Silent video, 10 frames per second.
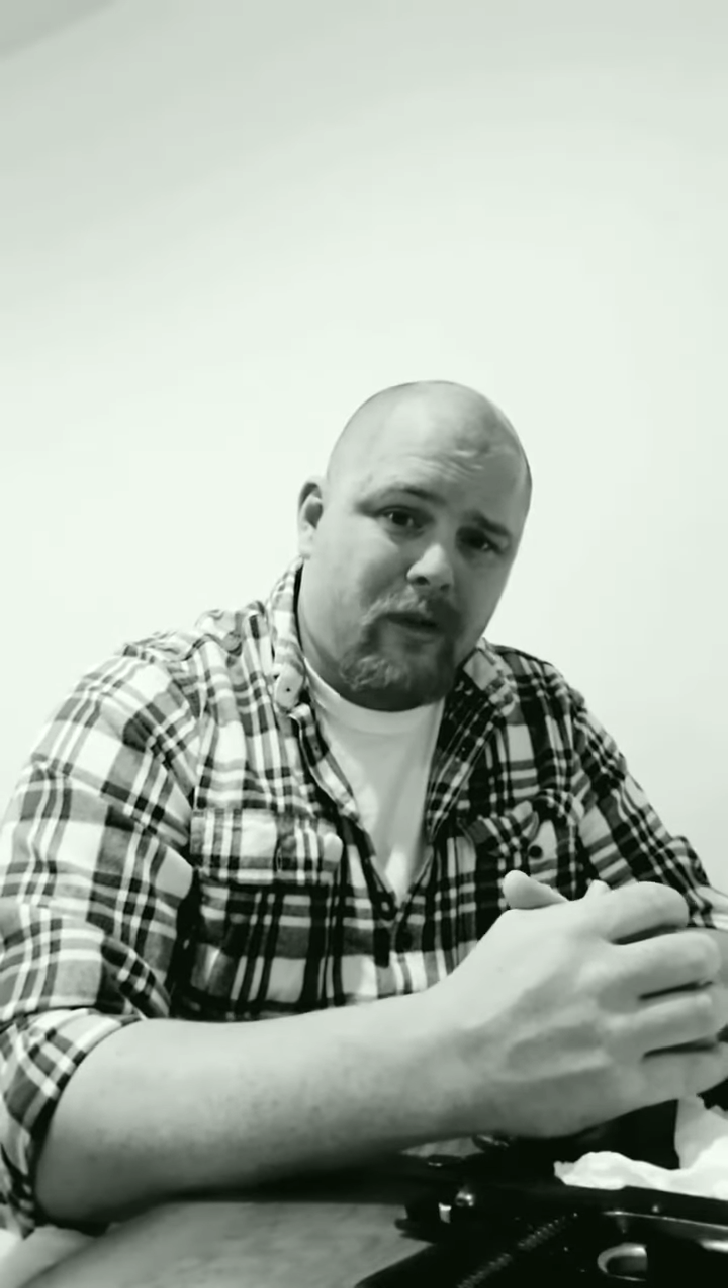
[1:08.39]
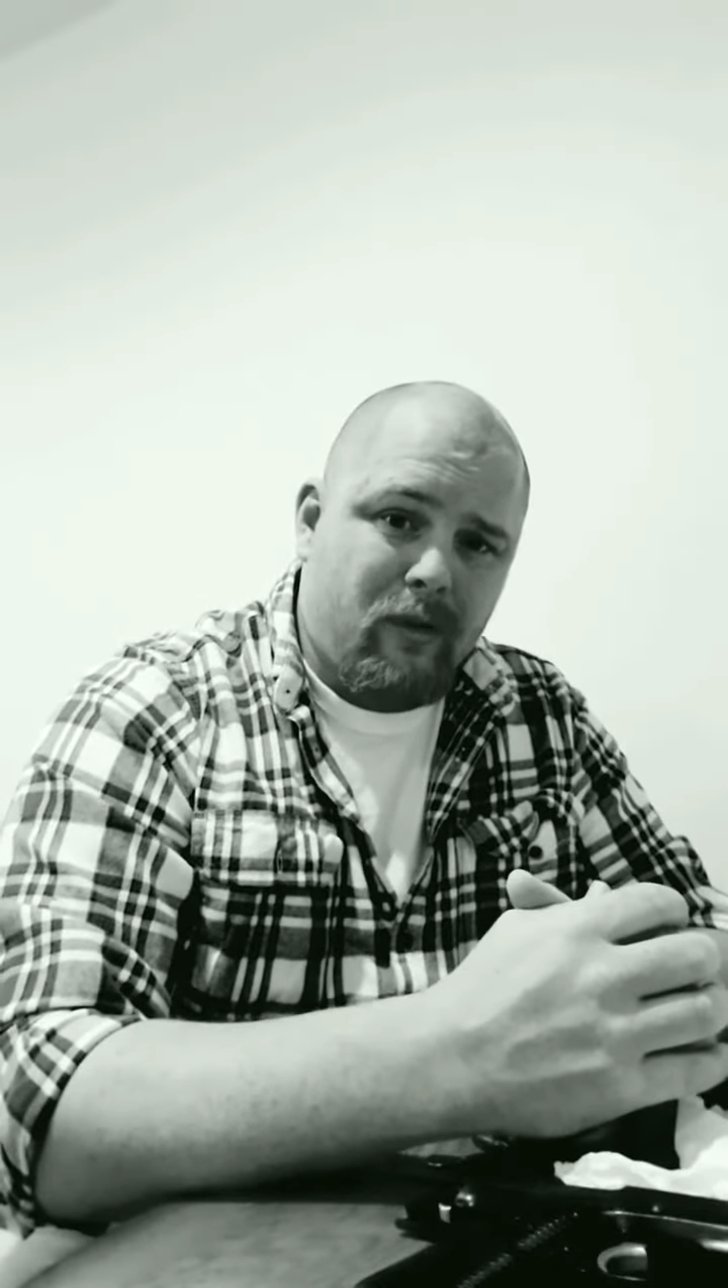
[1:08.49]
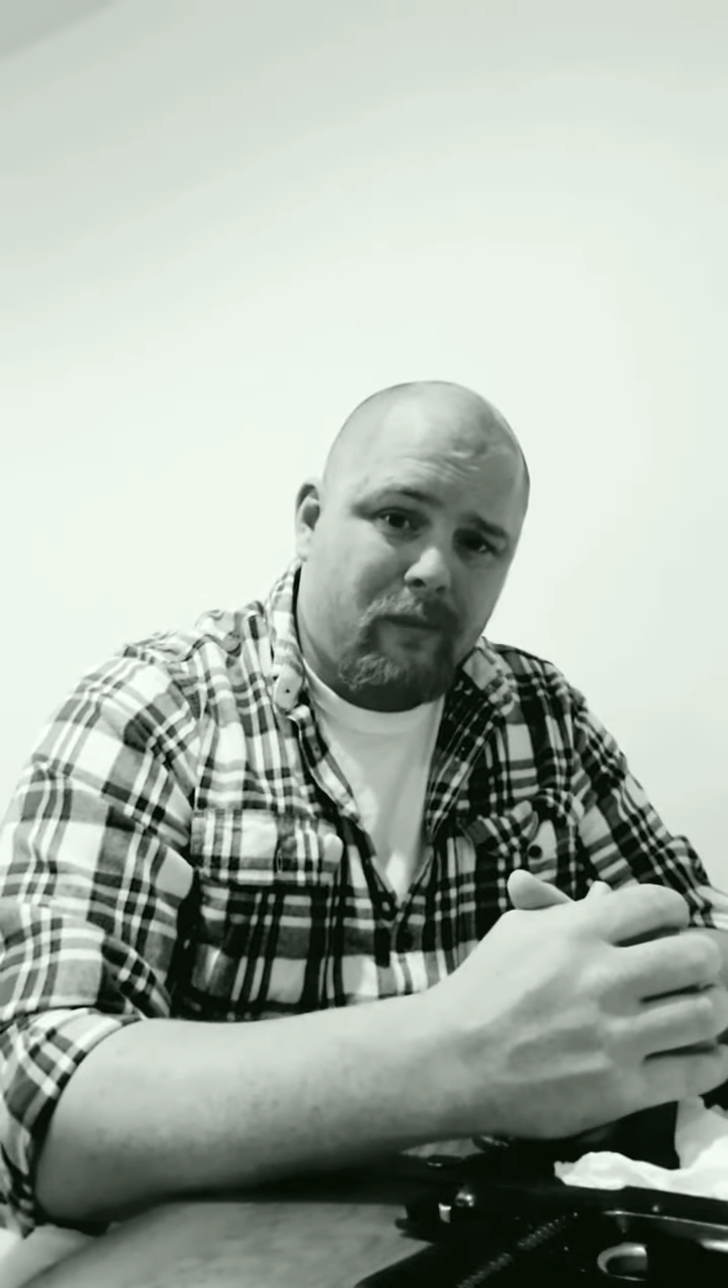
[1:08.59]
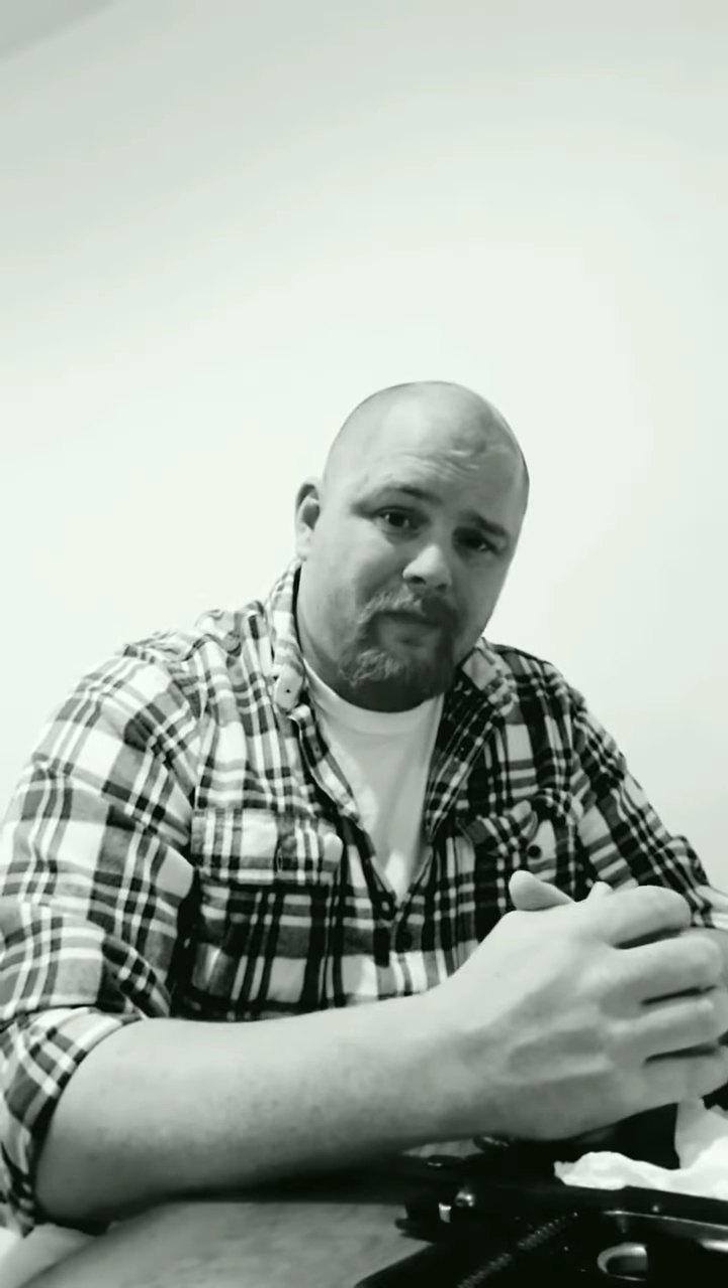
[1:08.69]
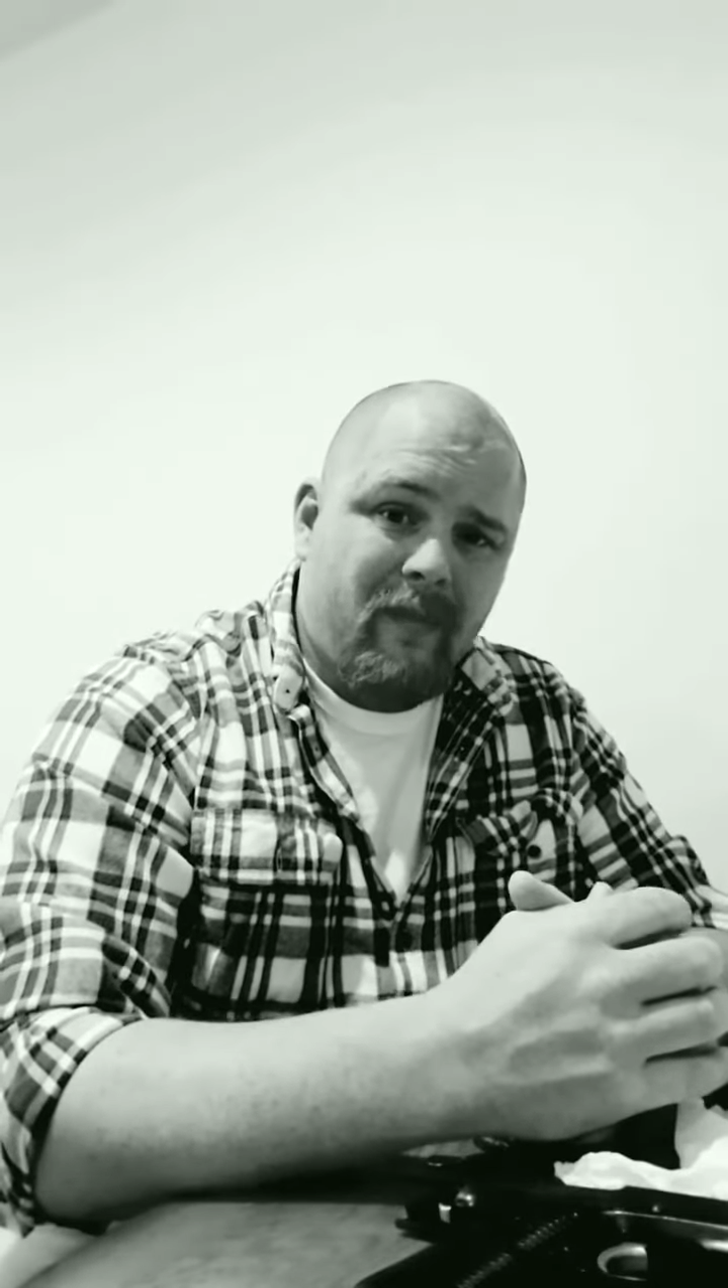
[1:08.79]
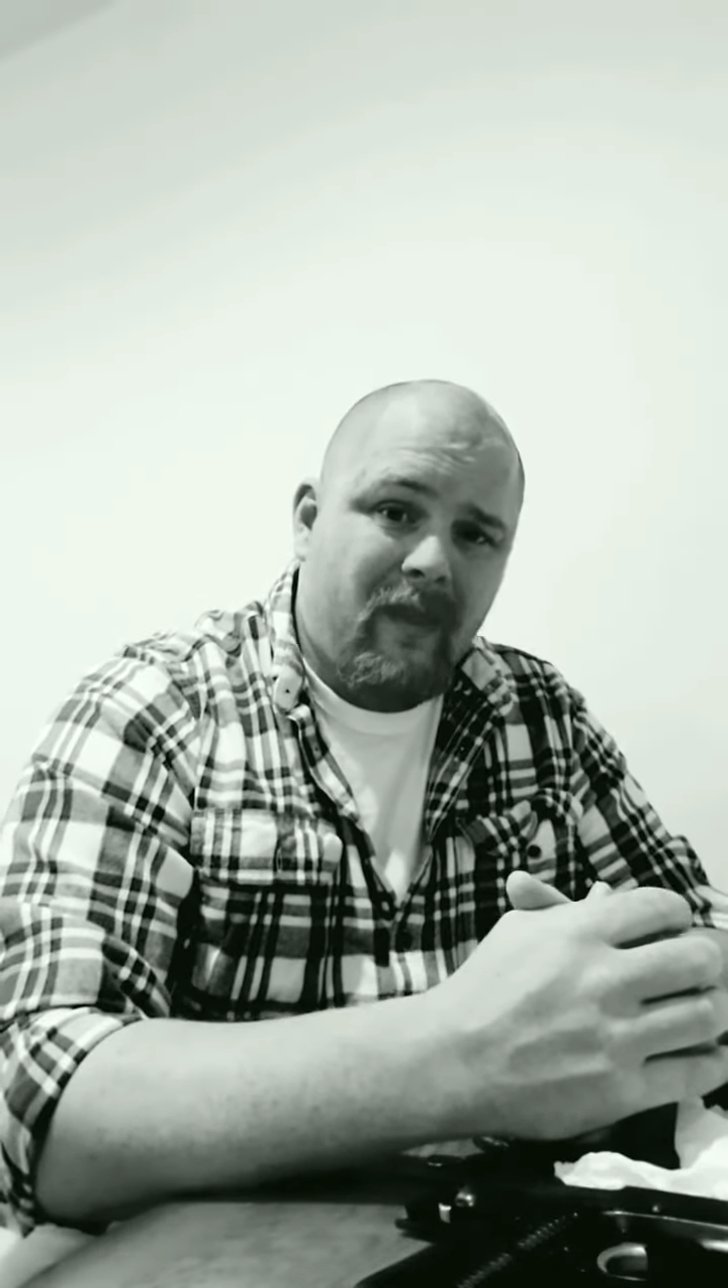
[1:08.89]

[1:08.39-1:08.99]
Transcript: to do.